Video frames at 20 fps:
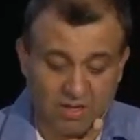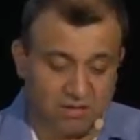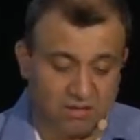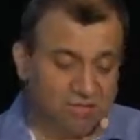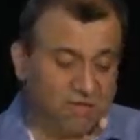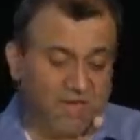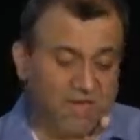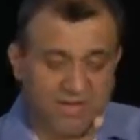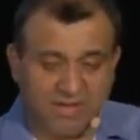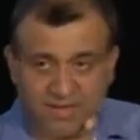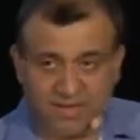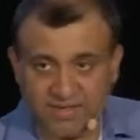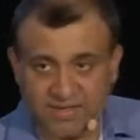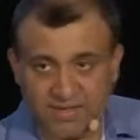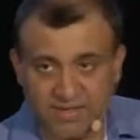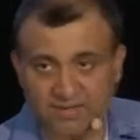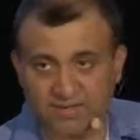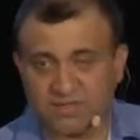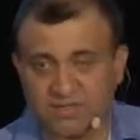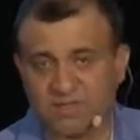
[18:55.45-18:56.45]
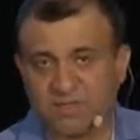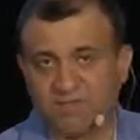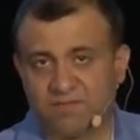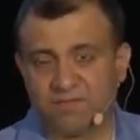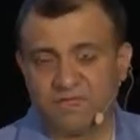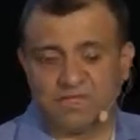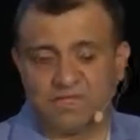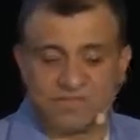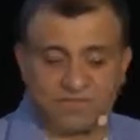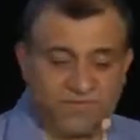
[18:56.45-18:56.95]
Like any other
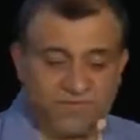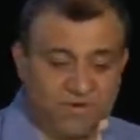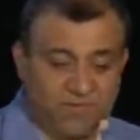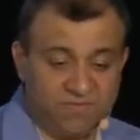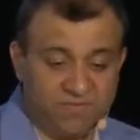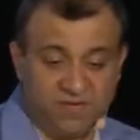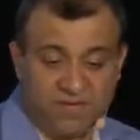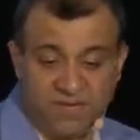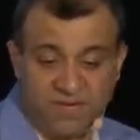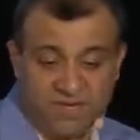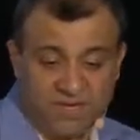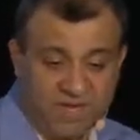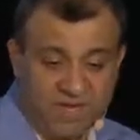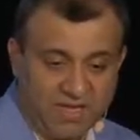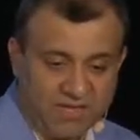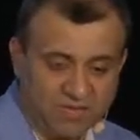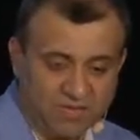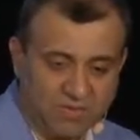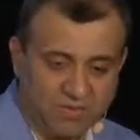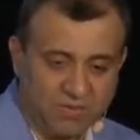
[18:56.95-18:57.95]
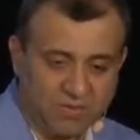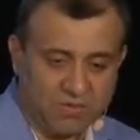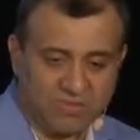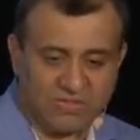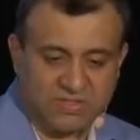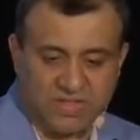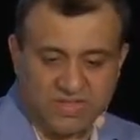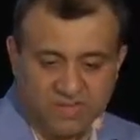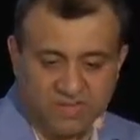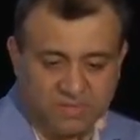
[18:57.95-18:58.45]
serverless framework, it has auto
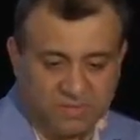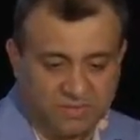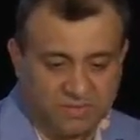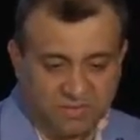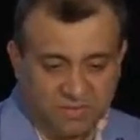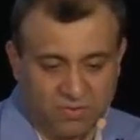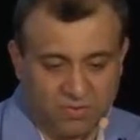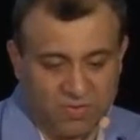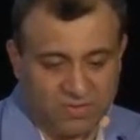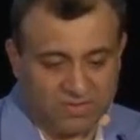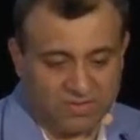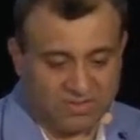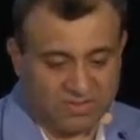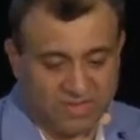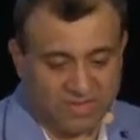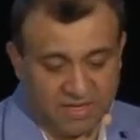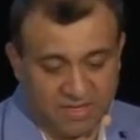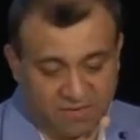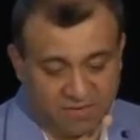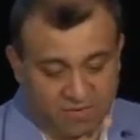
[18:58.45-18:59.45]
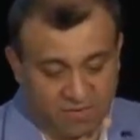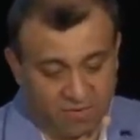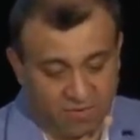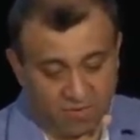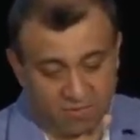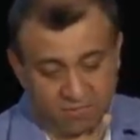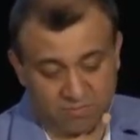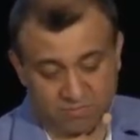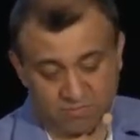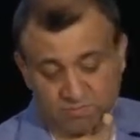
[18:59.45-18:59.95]
scale. You can scale
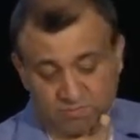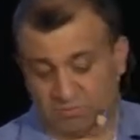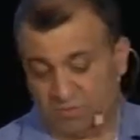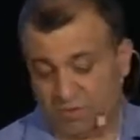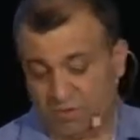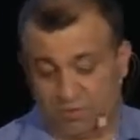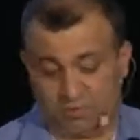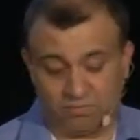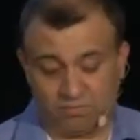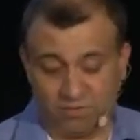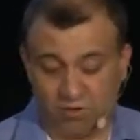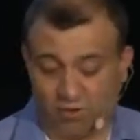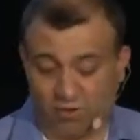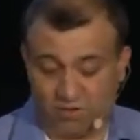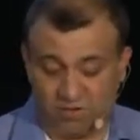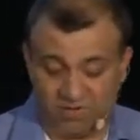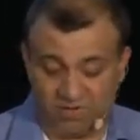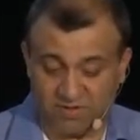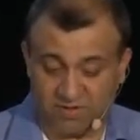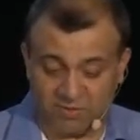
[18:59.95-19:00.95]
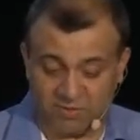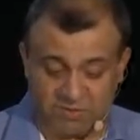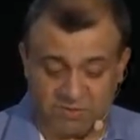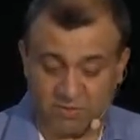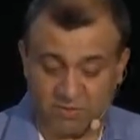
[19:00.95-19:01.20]
from all the way to 0